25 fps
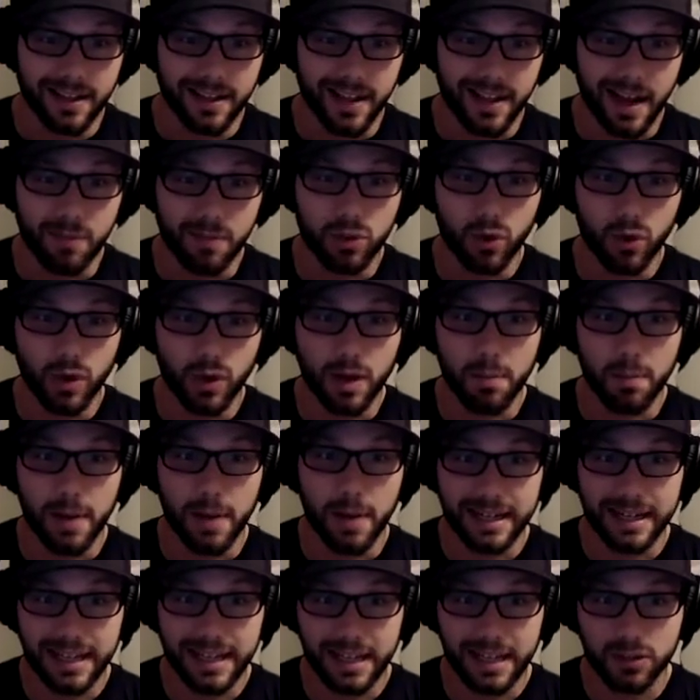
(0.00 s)
I'm doing a
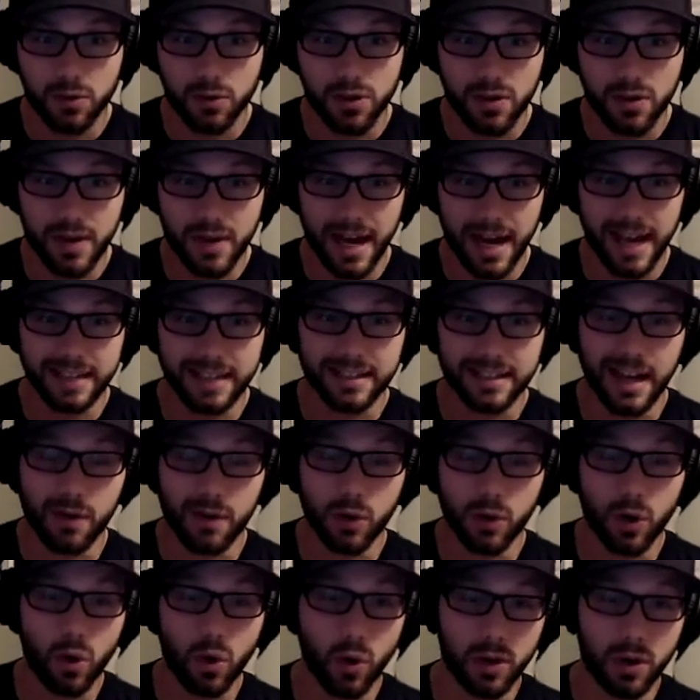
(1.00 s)
podcast with you guys. I
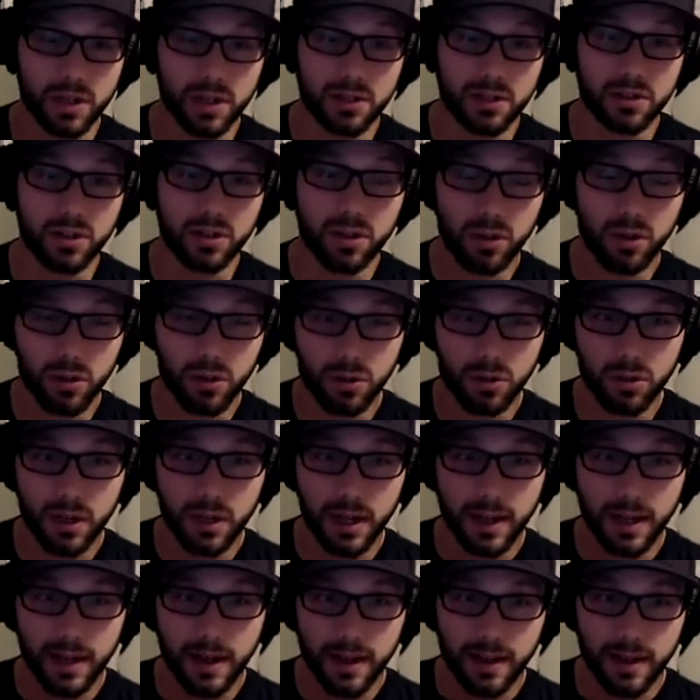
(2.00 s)
recorded 2
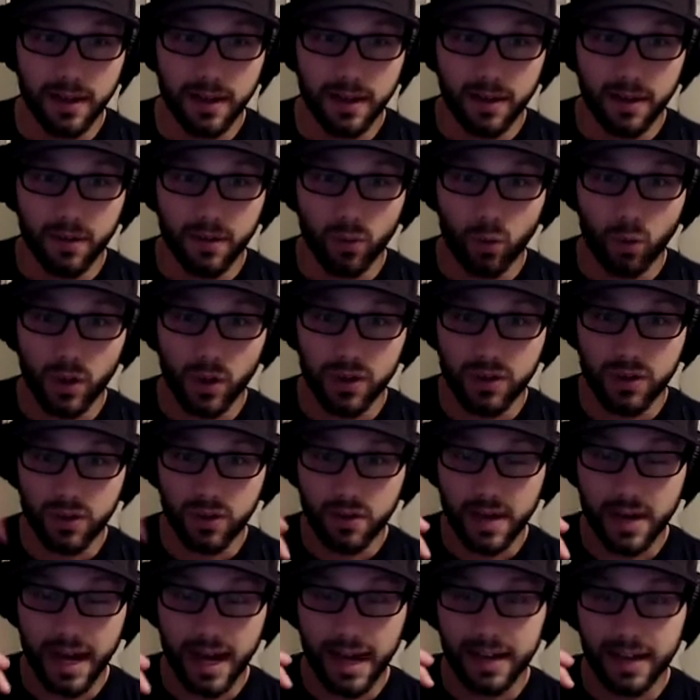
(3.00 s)
with
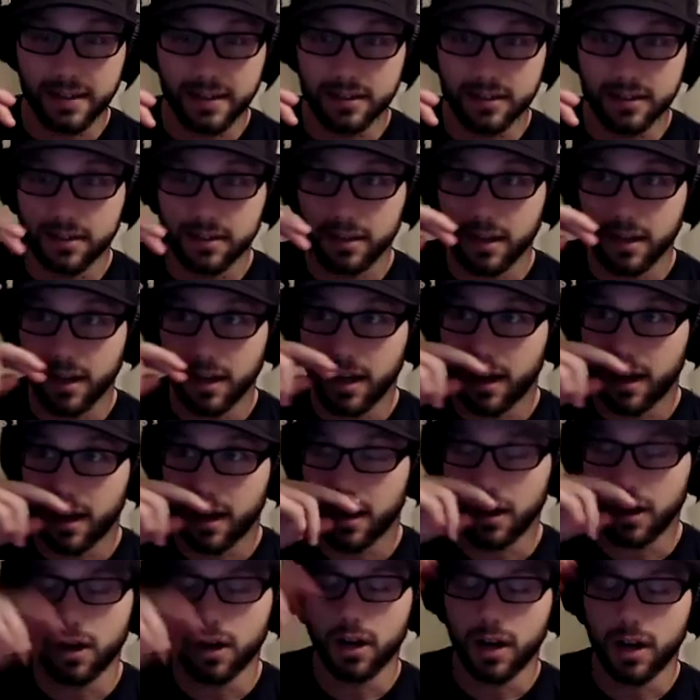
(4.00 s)
you guys,
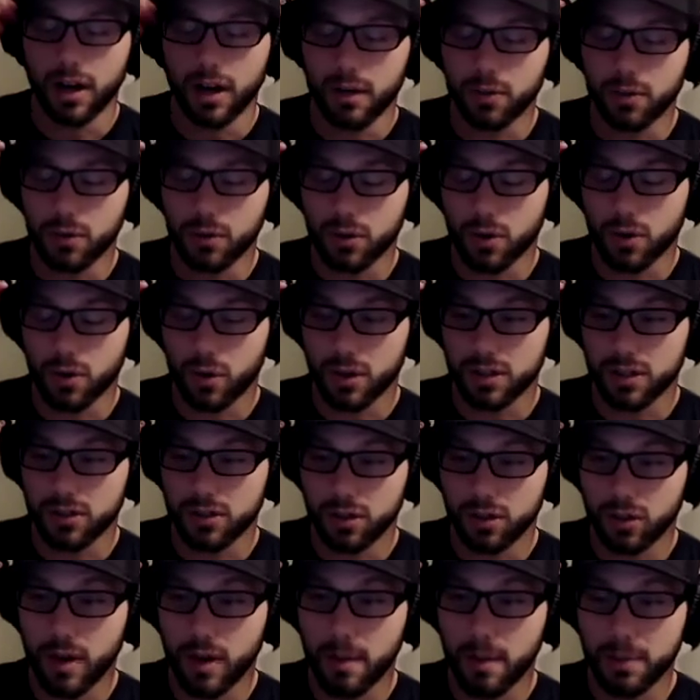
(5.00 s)
or I recorded
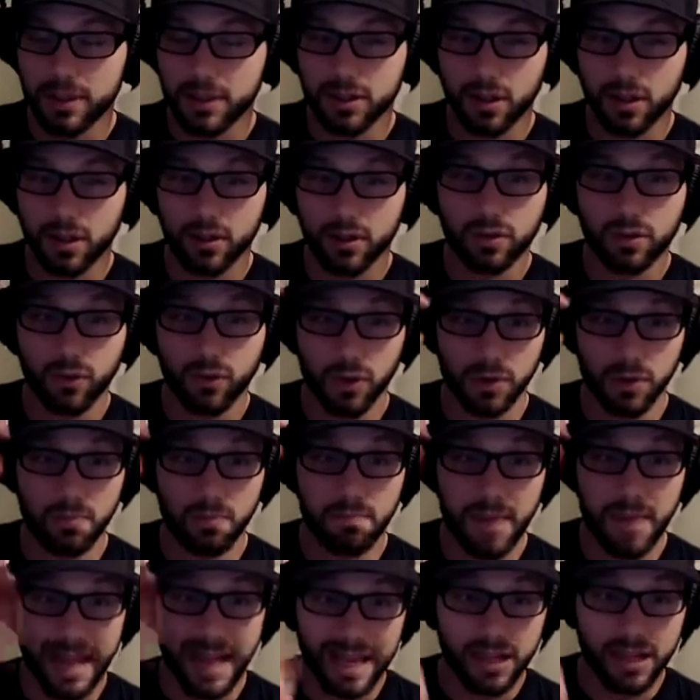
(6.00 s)
2 episodes for the
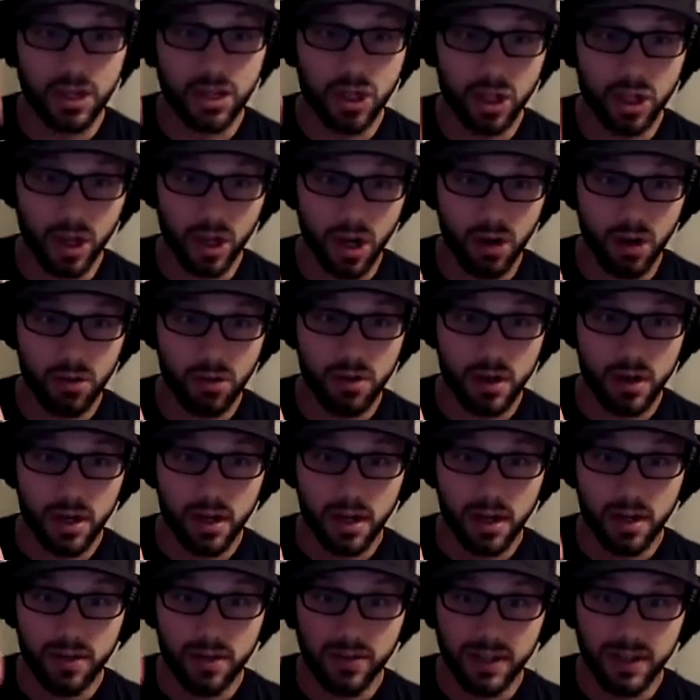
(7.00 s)
main show
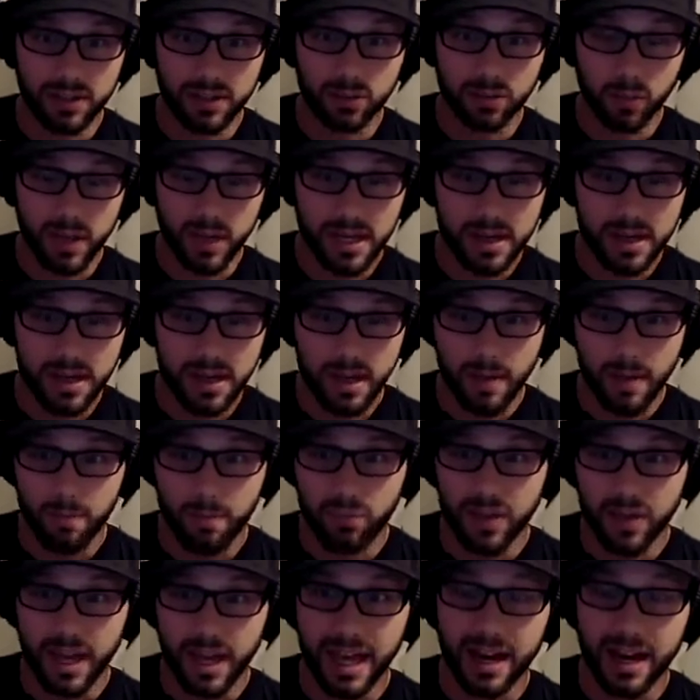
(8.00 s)
this week.
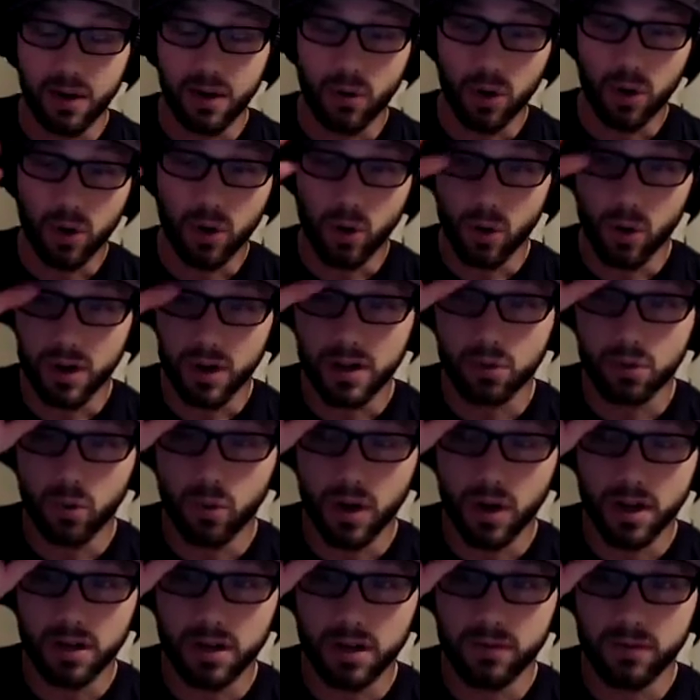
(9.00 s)
And I recorded
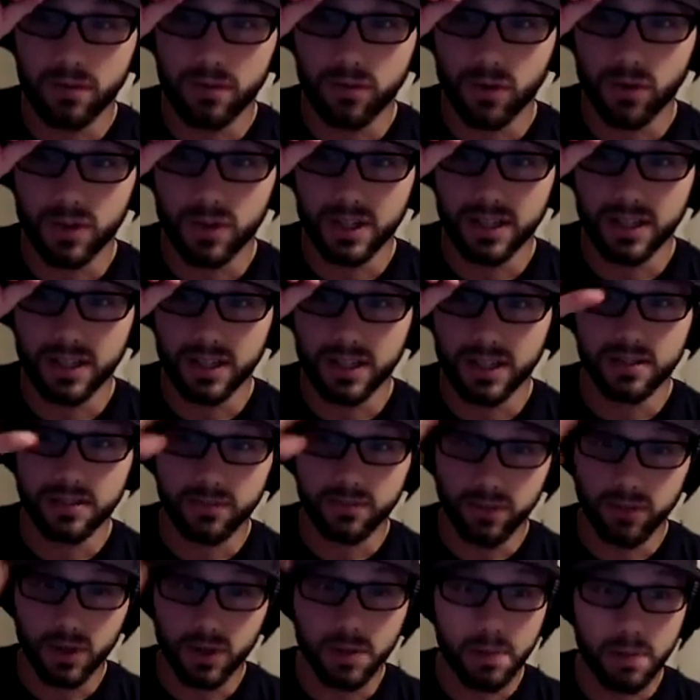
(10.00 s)
one for the
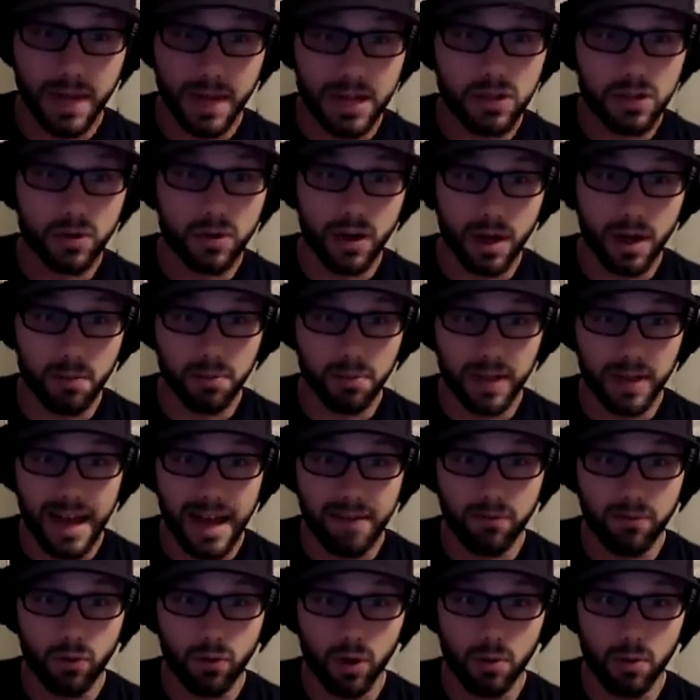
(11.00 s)
Patreon
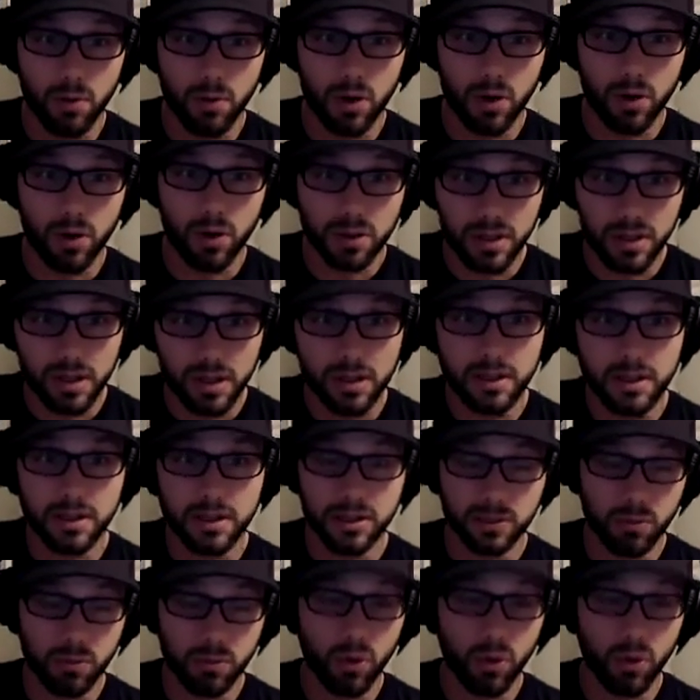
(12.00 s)
platform early
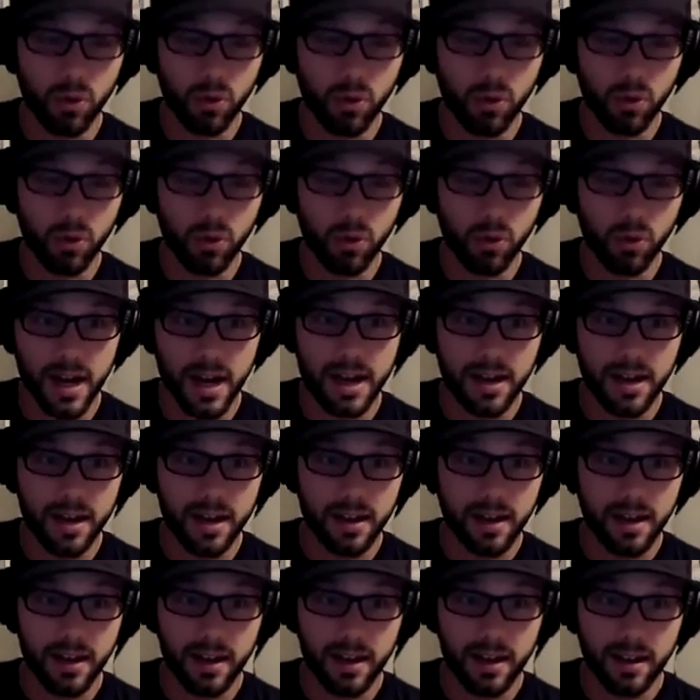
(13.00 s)
this morning with Drake.
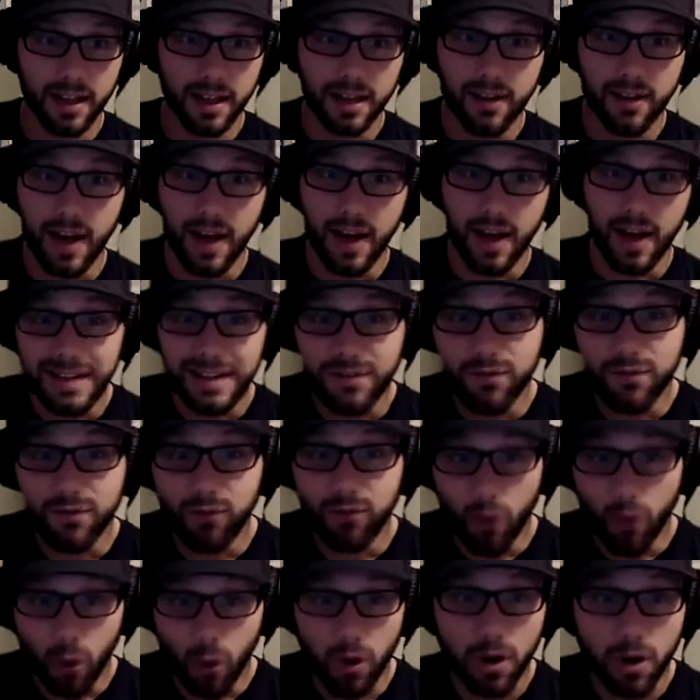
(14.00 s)
Like I did
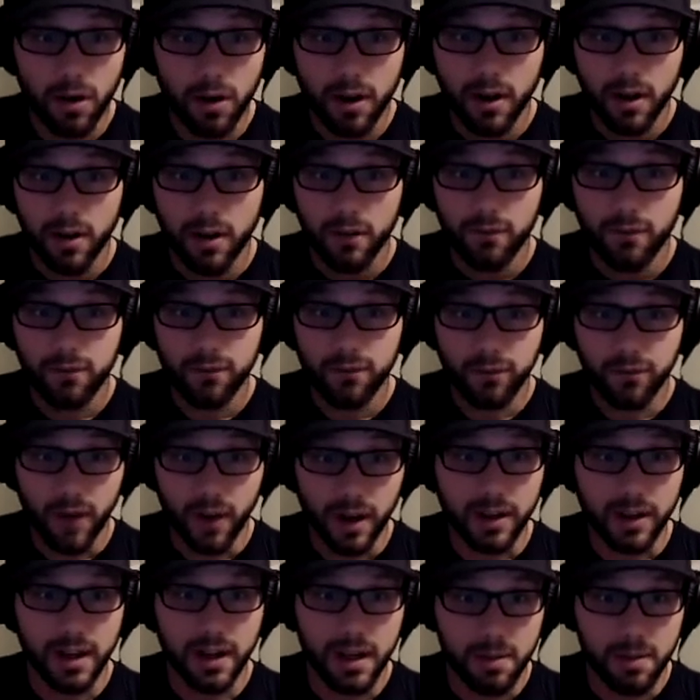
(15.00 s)
4
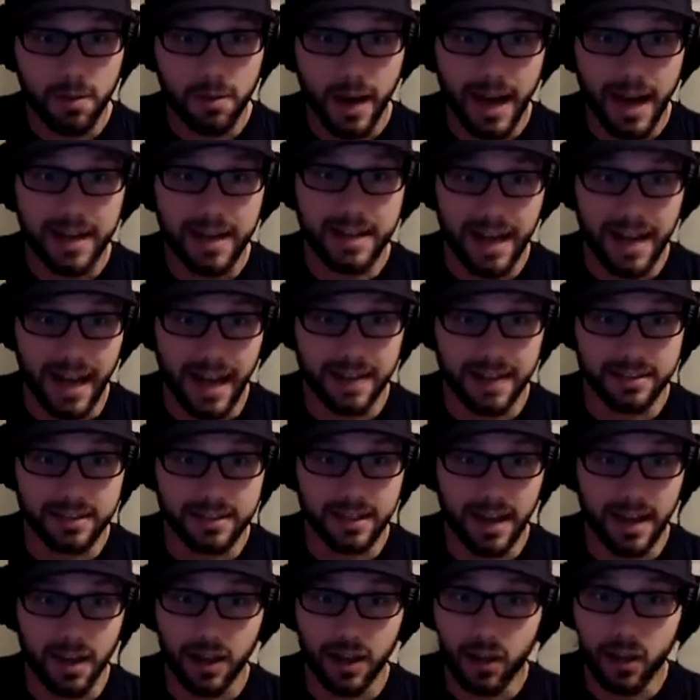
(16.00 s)
fucking podcasts
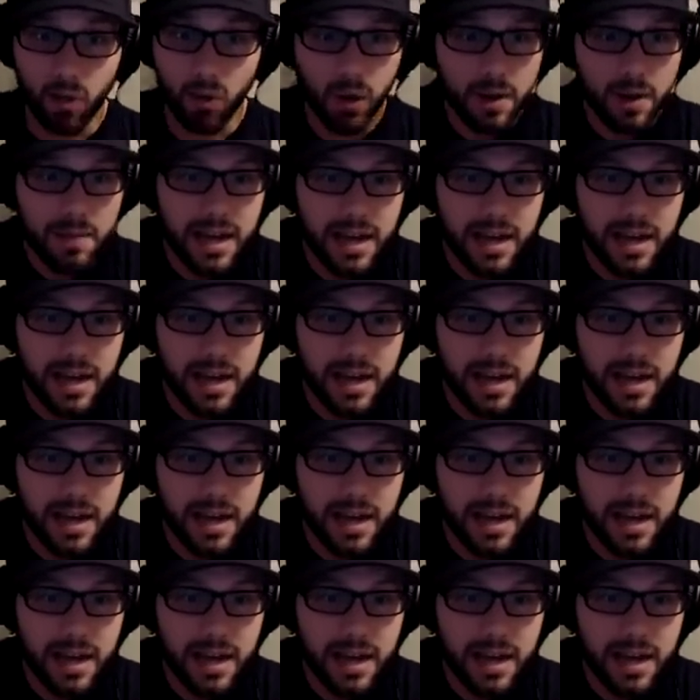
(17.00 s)
today. Like, what am I